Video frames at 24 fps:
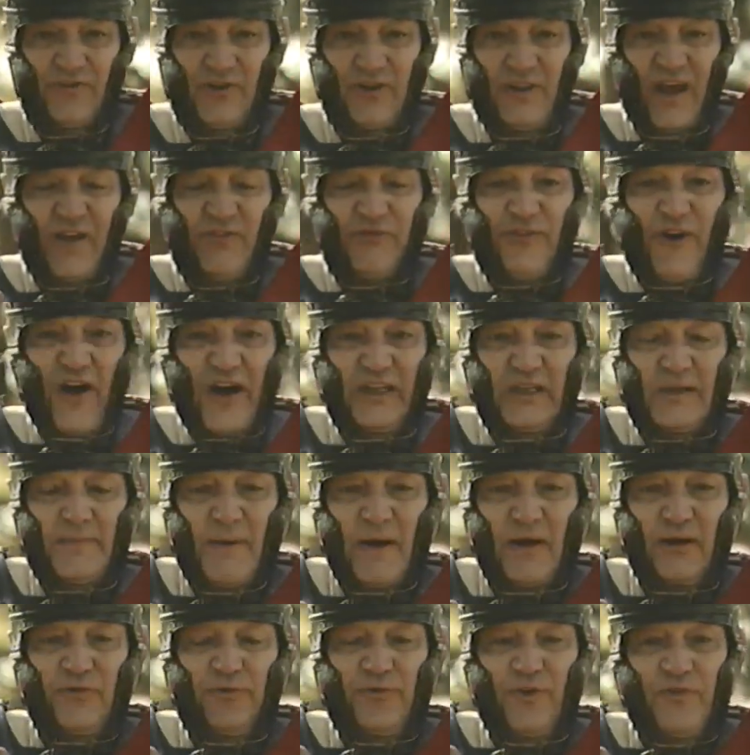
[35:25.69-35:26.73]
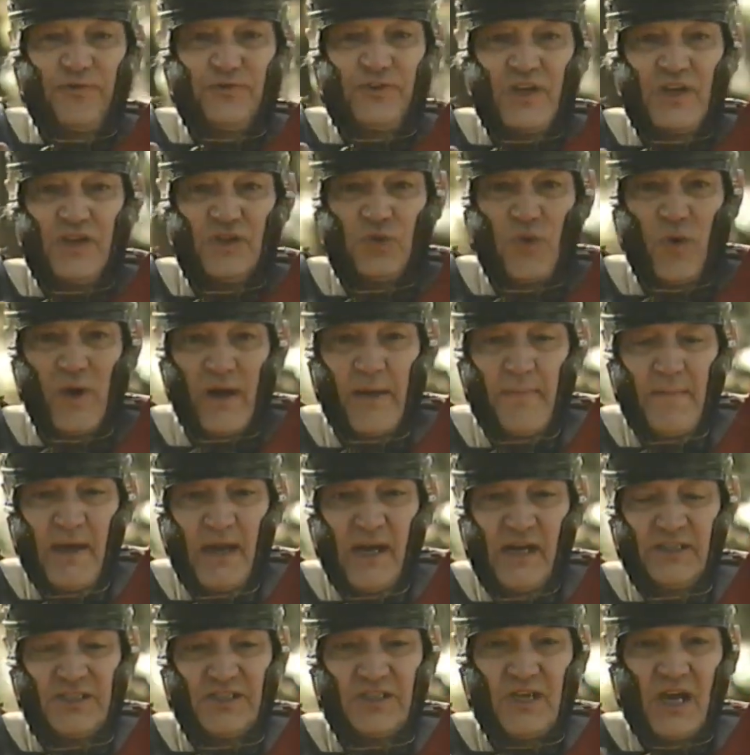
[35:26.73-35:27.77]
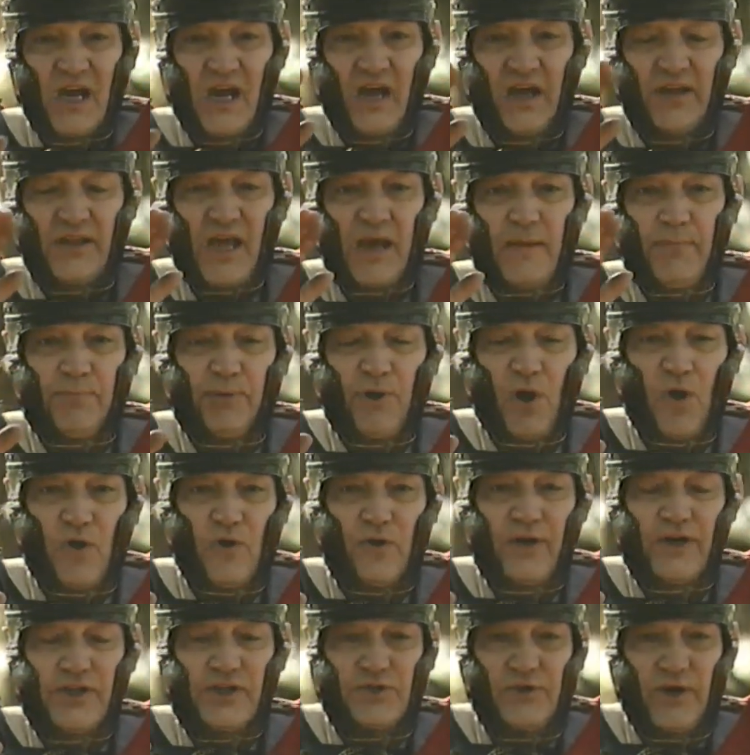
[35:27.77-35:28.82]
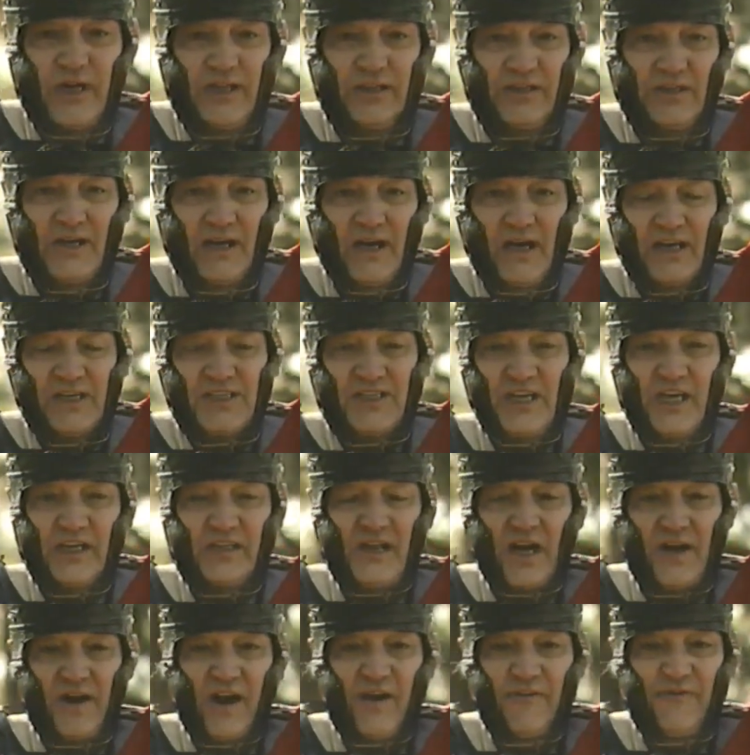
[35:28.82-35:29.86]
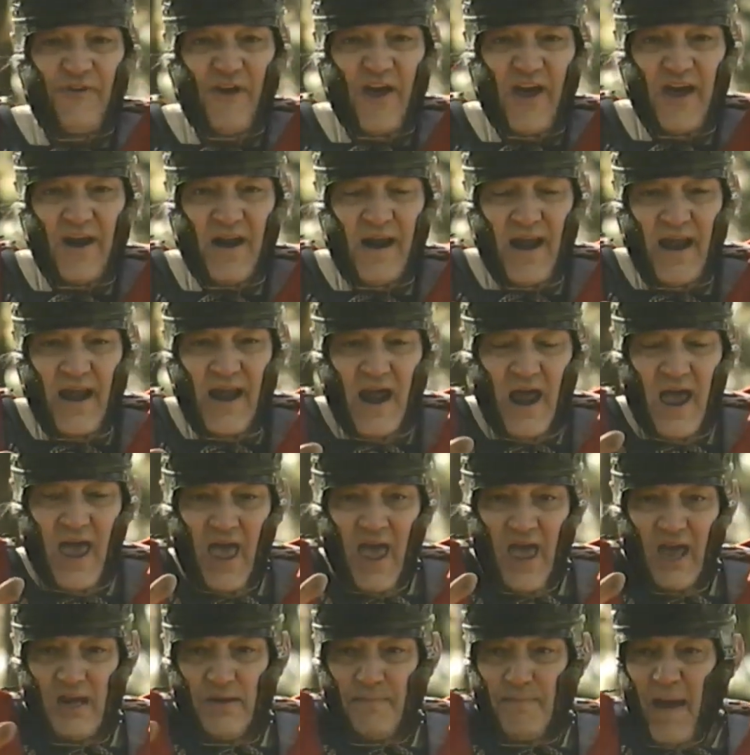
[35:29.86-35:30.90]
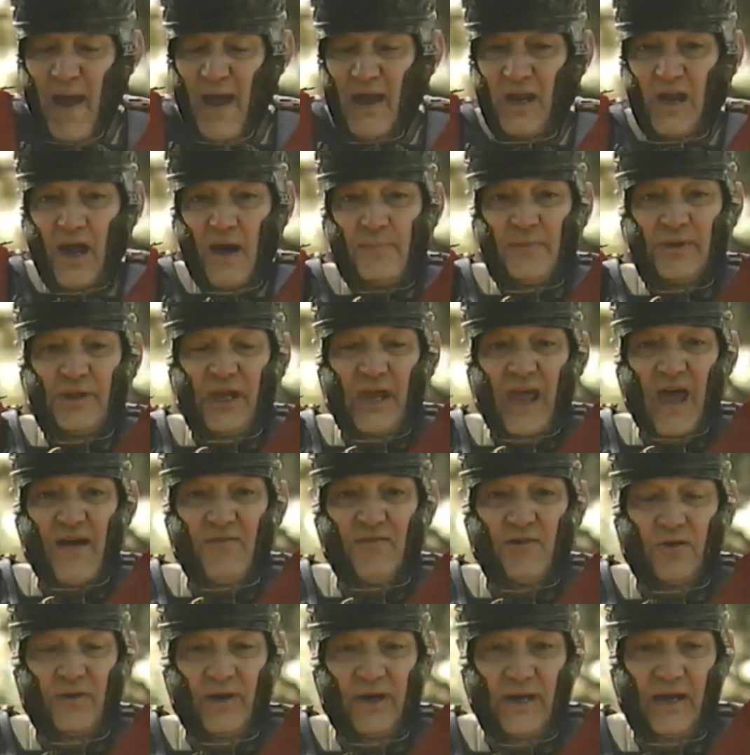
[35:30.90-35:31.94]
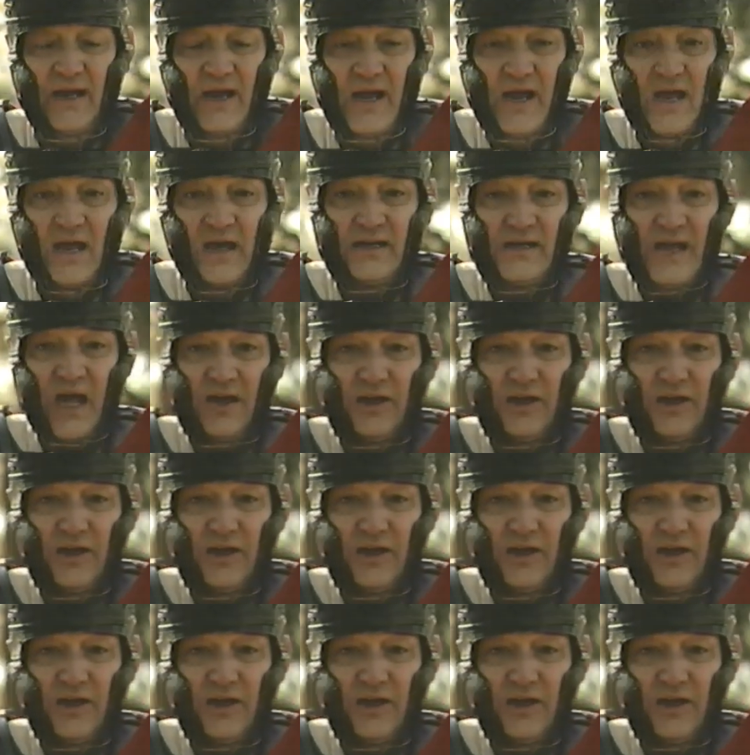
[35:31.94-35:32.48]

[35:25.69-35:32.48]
After they fight about 15-20 minutes, they blow retreat, signa referre, and back come the cavalry.